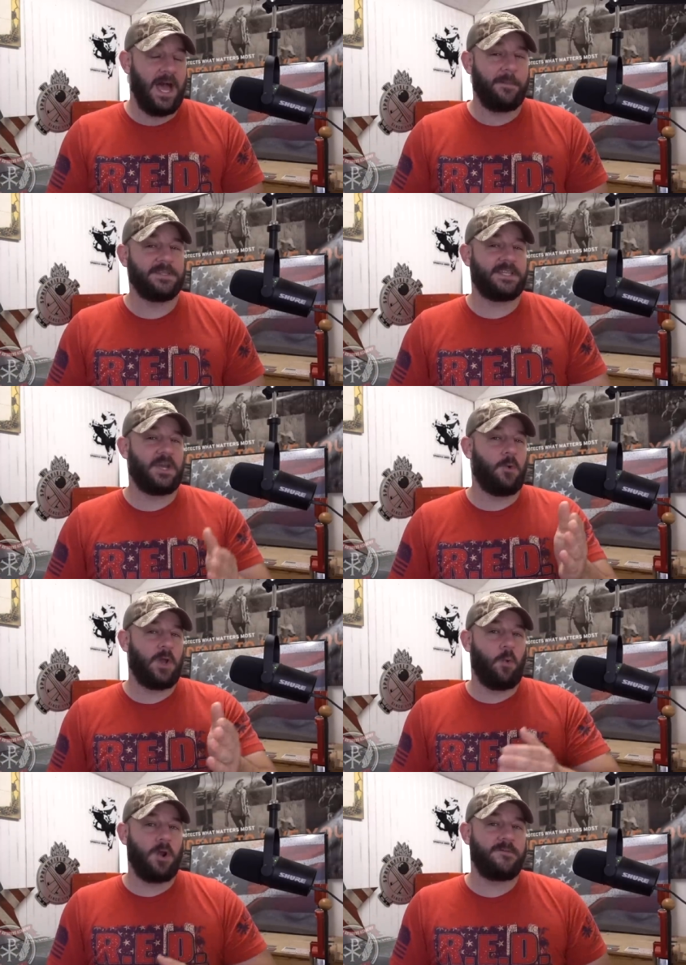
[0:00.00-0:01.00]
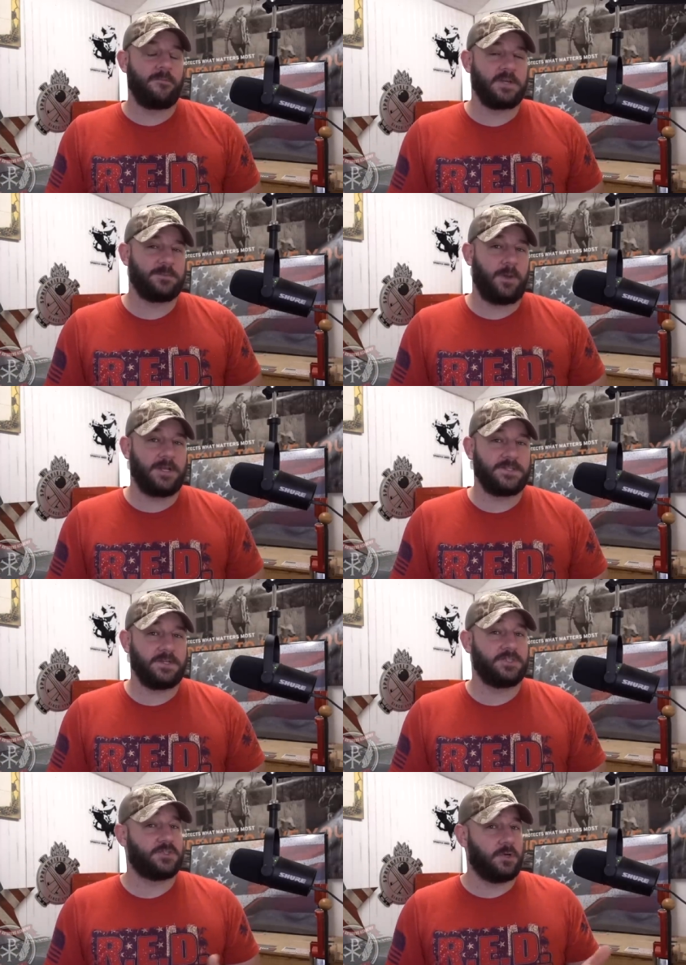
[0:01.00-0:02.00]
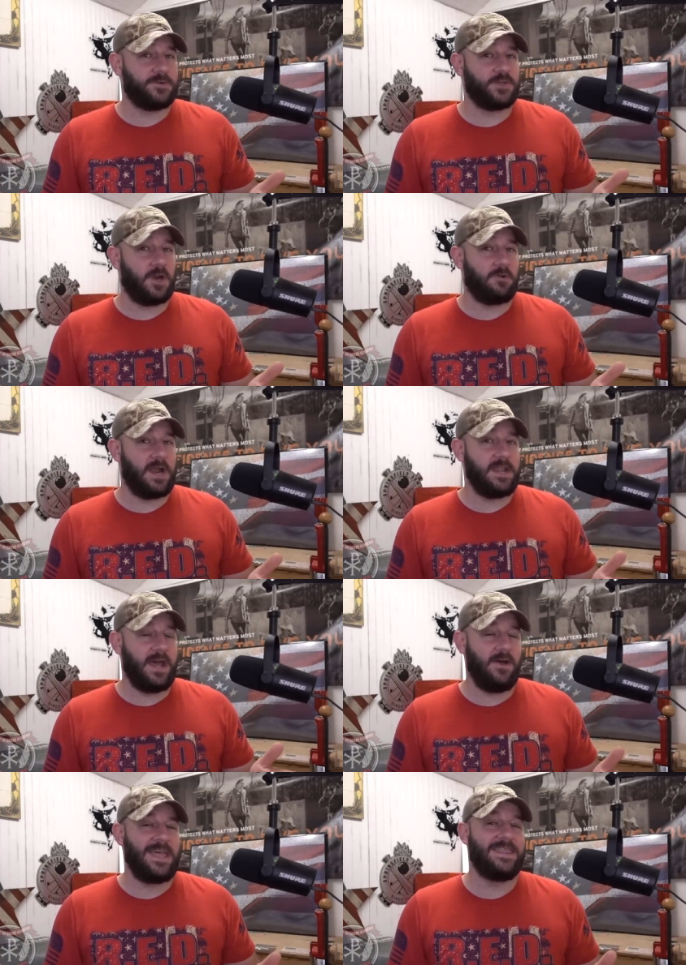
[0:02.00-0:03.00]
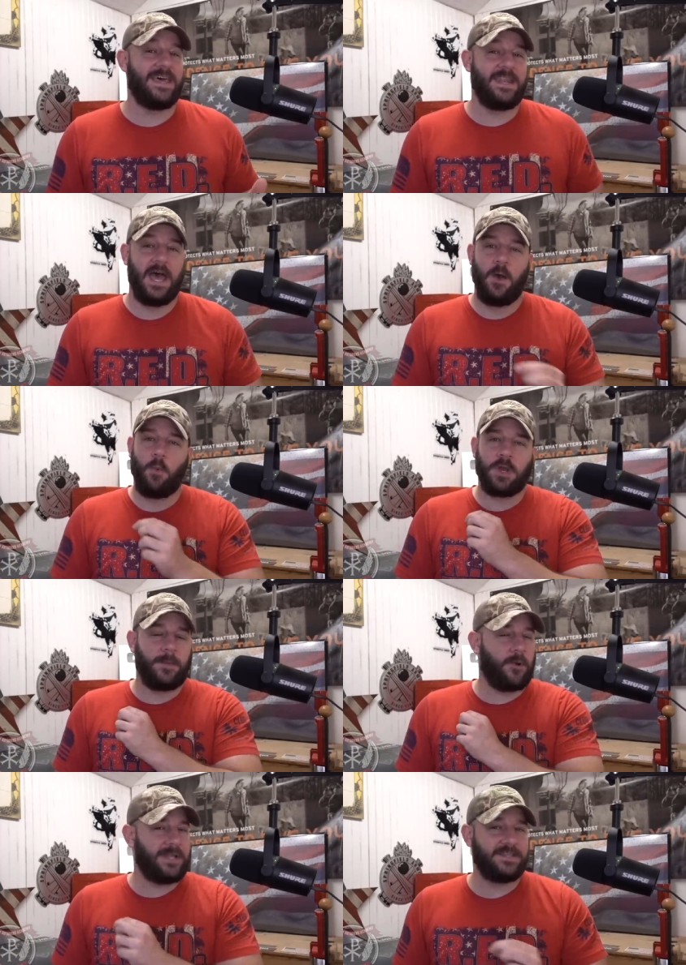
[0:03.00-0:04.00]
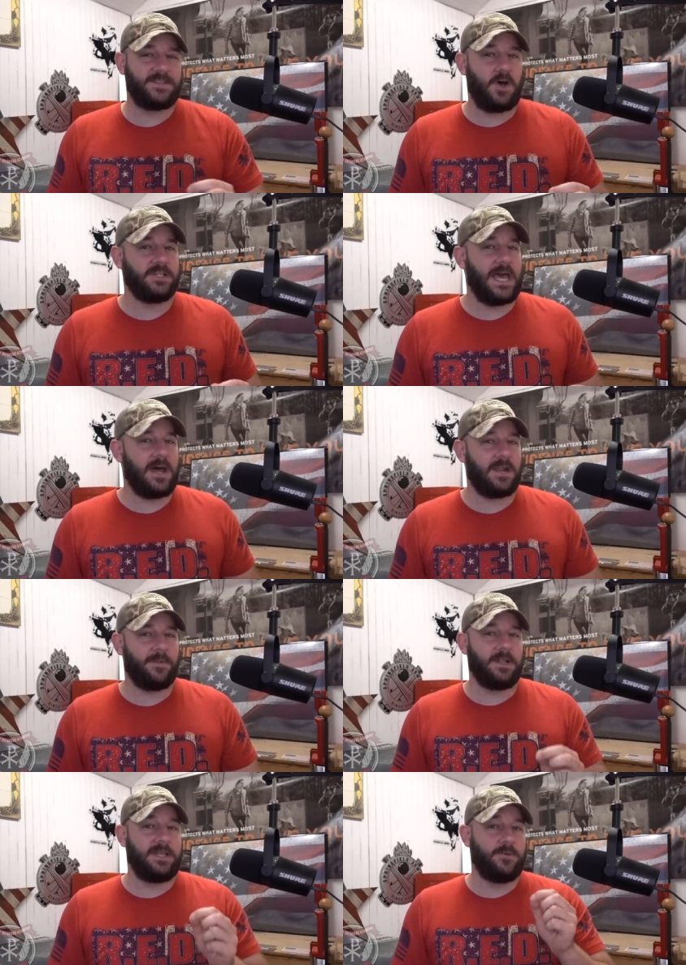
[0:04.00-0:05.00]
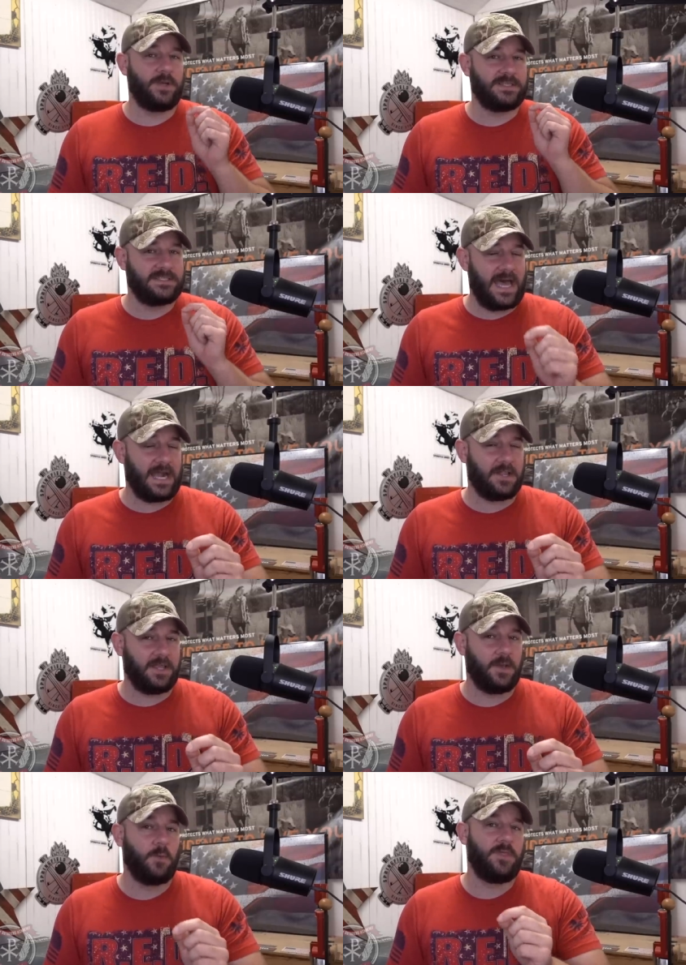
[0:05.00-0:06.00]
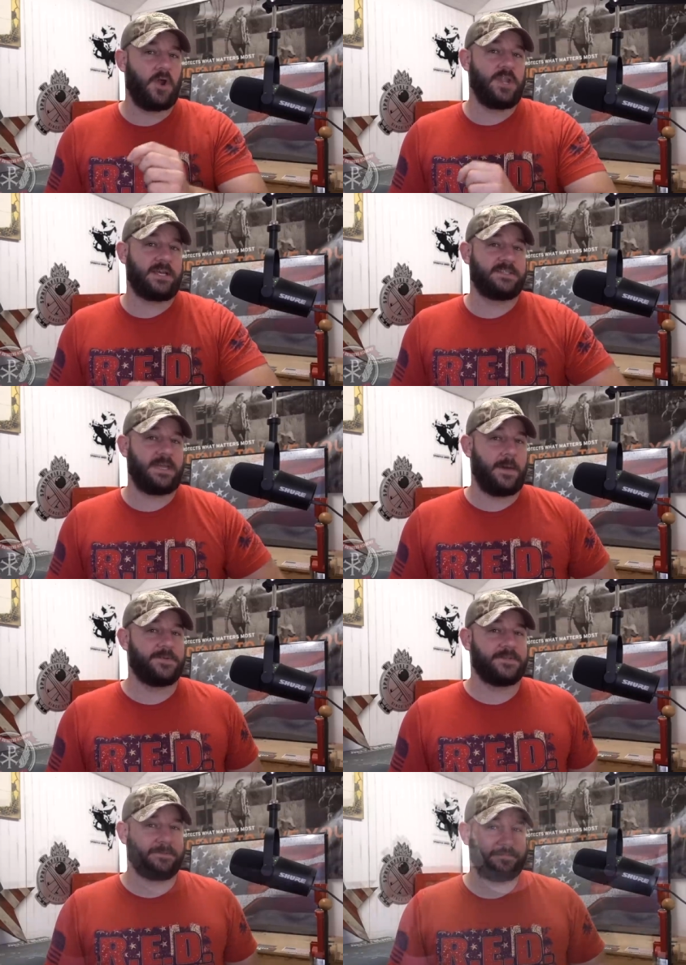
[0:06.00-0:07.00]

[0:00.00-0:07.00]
I'm going to say a quick word from our sponsor, Surfshark, right now, and then we're going to break this all down and I'm going to leave you exactly with our next steps.